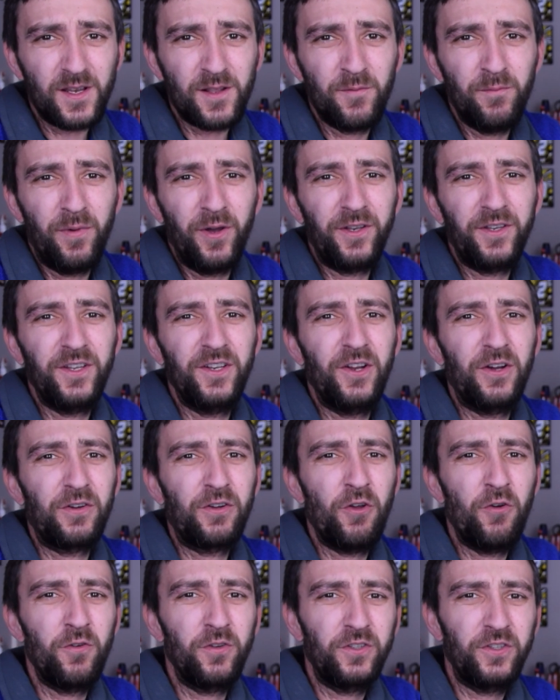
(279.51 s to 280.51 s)
but
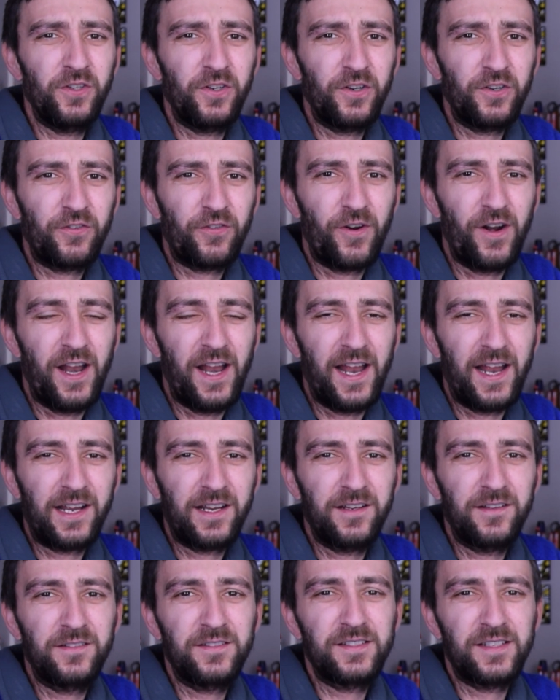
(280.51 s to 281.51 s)
going to the
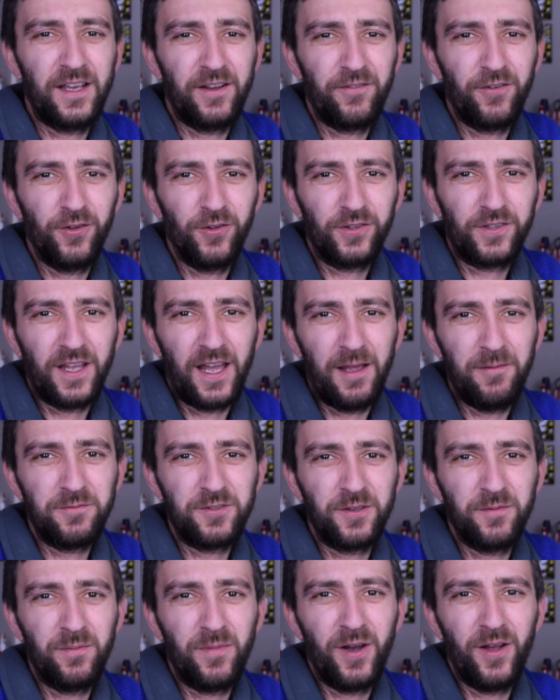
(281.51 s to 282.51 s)
track several
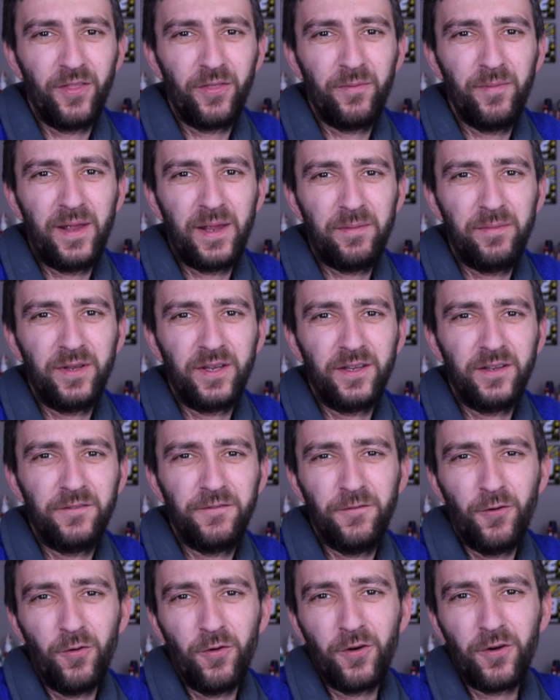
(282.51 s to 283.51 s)
times a month, maybe
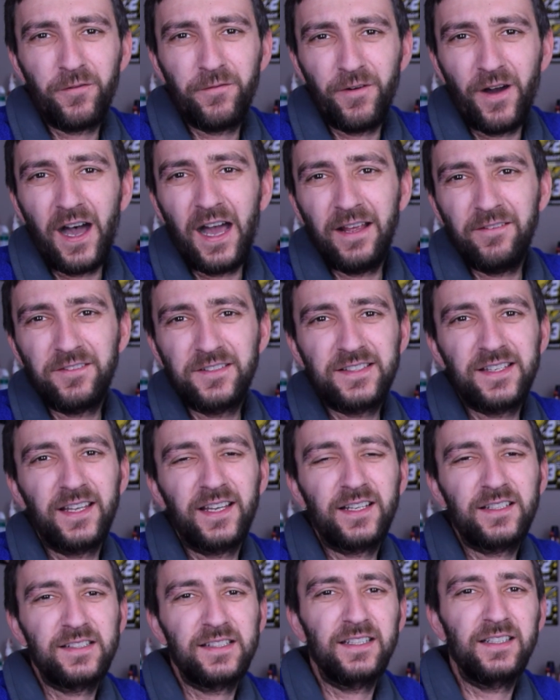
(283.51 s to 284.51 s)
4, 5,
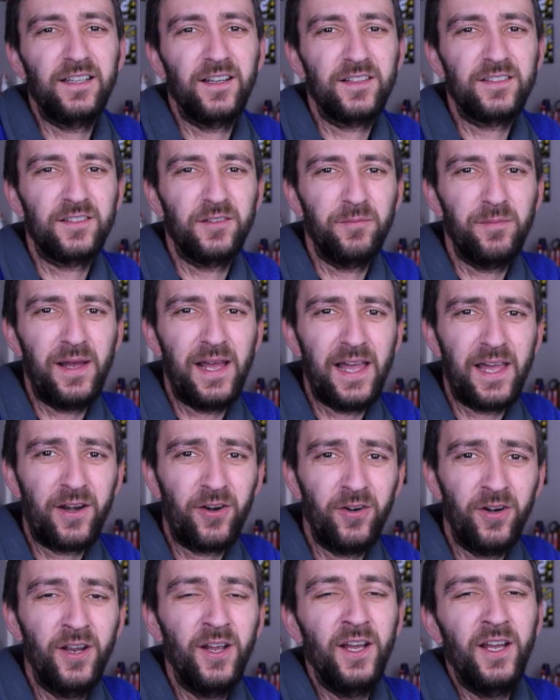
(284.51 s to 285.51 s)
6, it doesn't
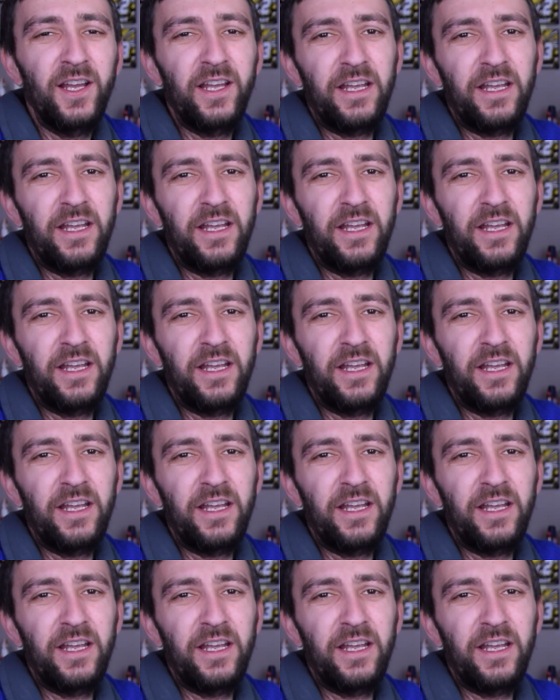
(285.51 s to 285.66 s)
matter.